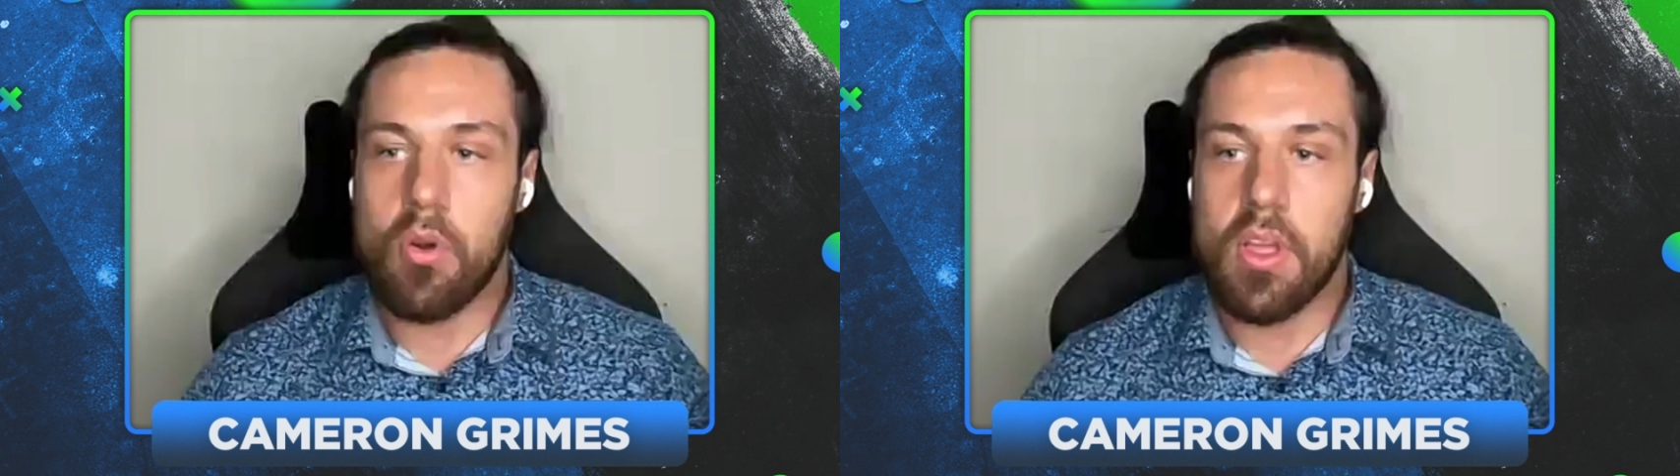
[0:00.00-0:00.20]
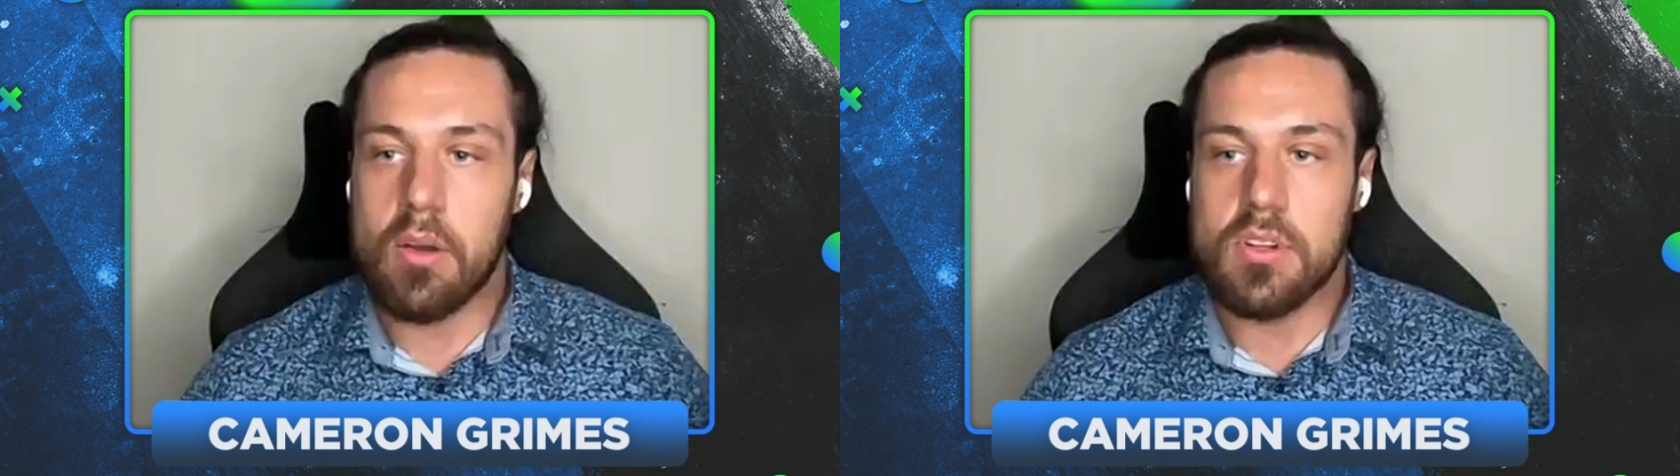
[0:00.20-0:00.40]

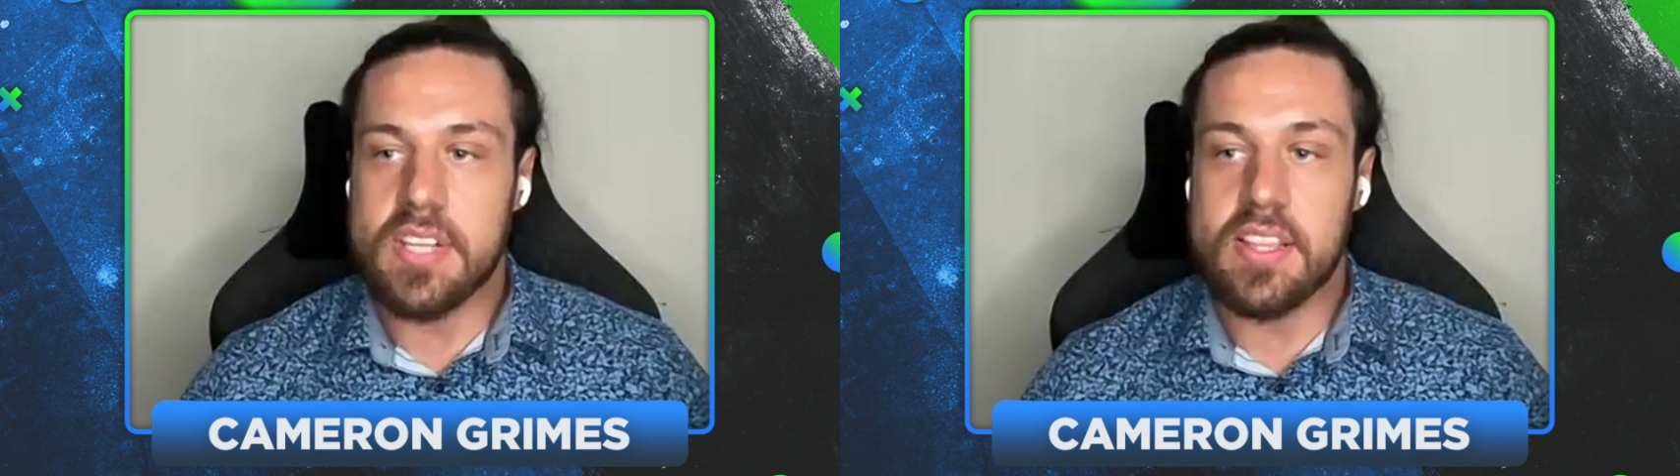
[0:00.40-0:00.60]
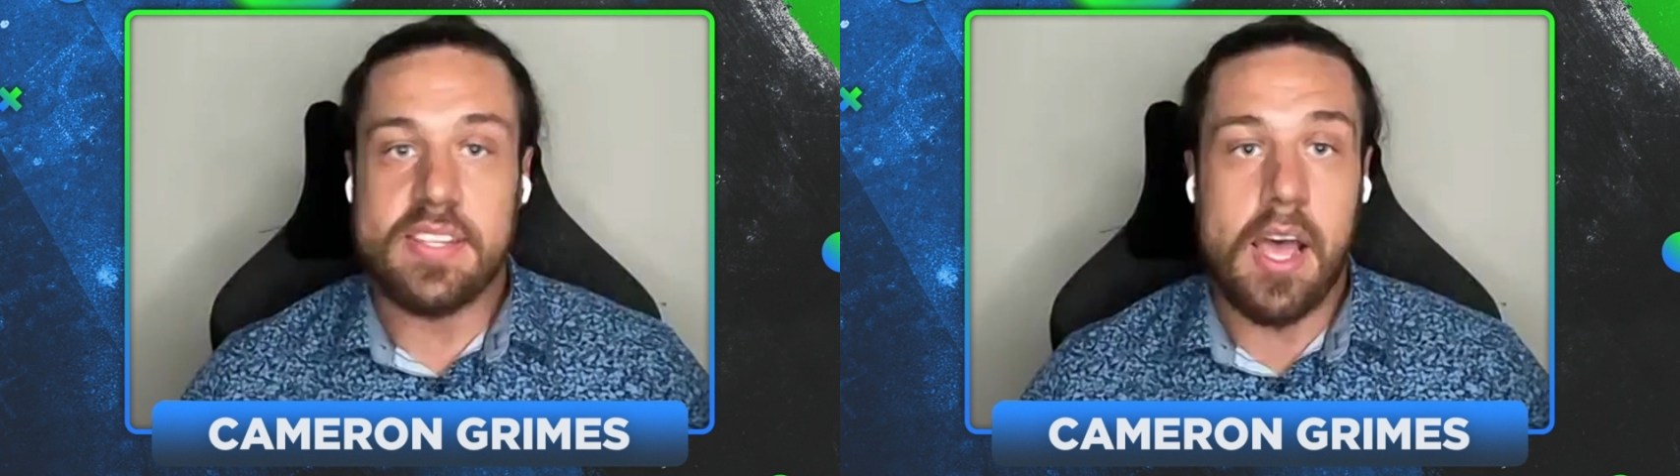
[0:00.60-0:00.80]
it was
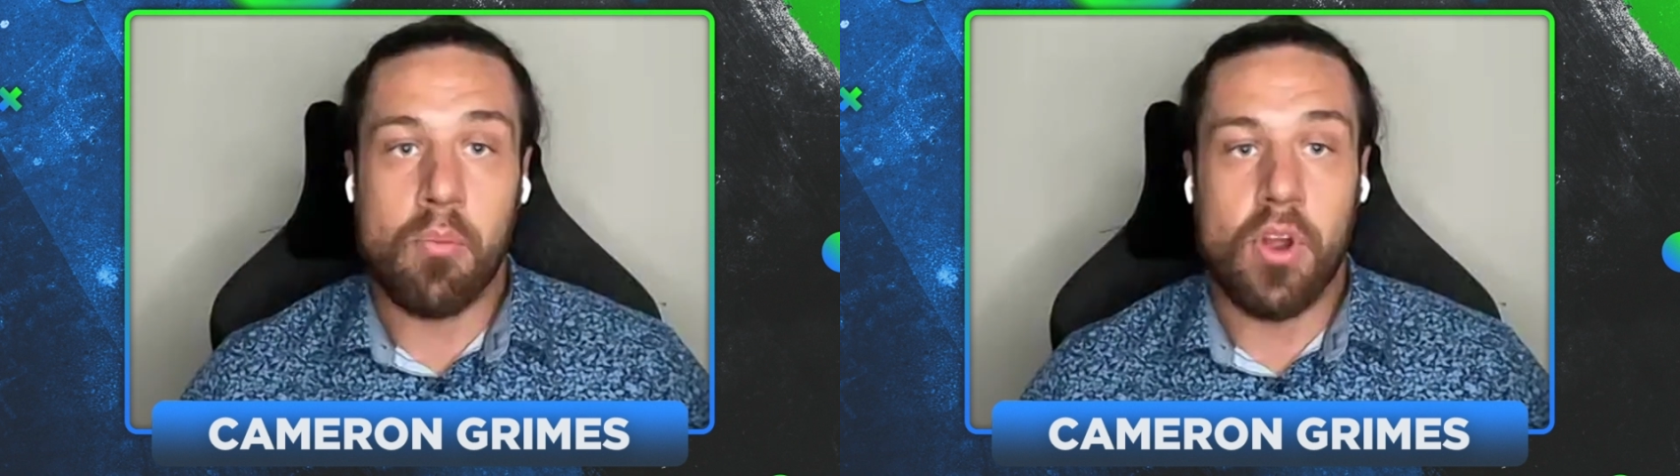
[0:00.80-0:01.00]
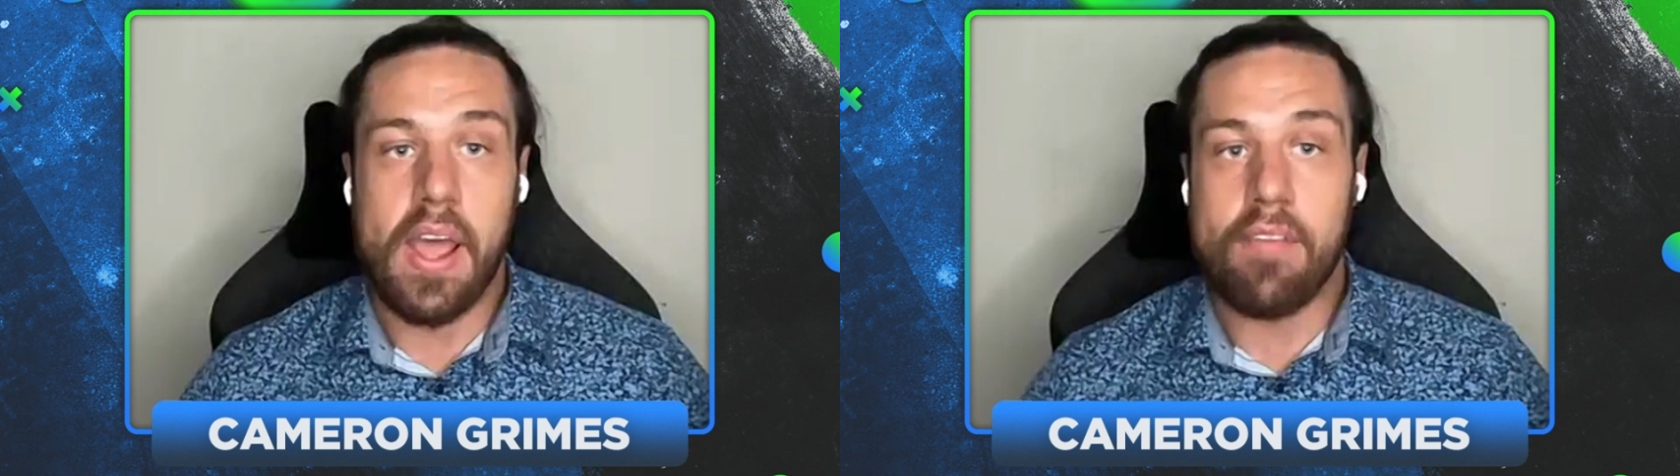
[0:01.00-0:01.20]
at the time
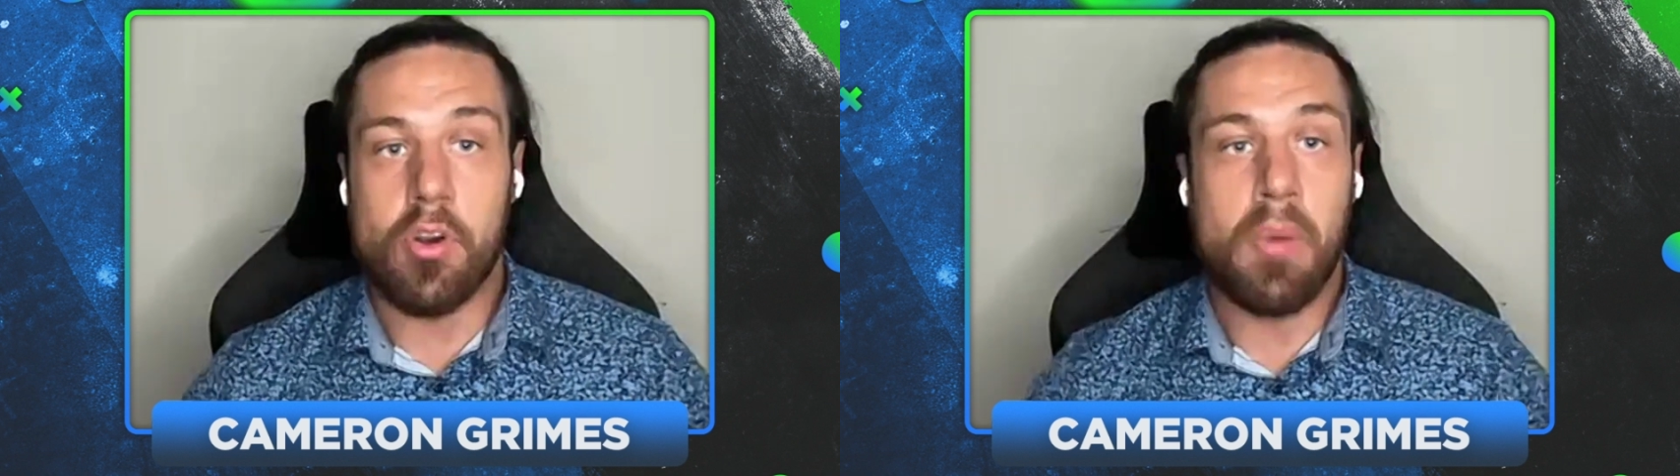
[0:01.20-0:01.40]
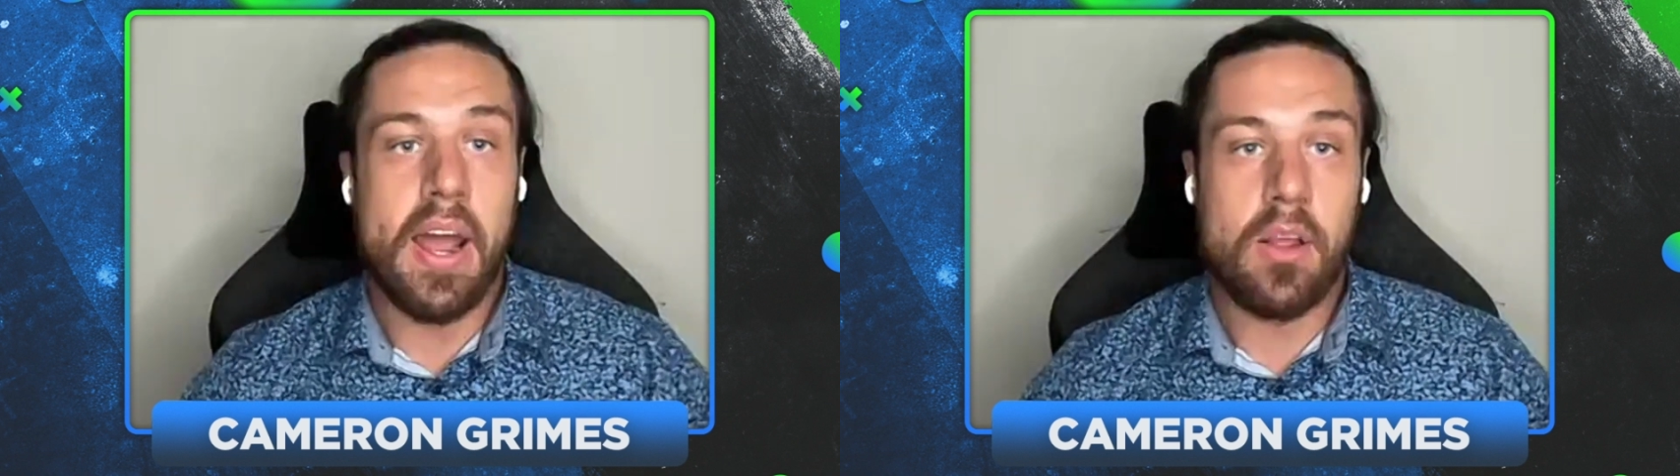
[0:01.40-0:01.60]
when
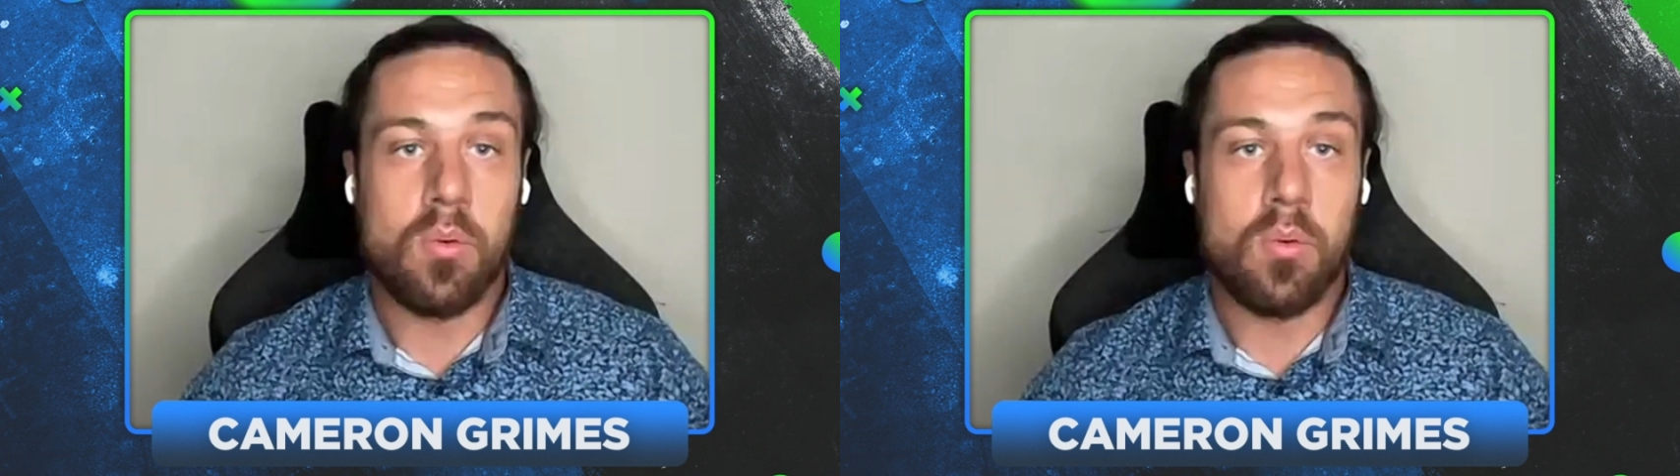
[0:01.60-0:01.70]
everybody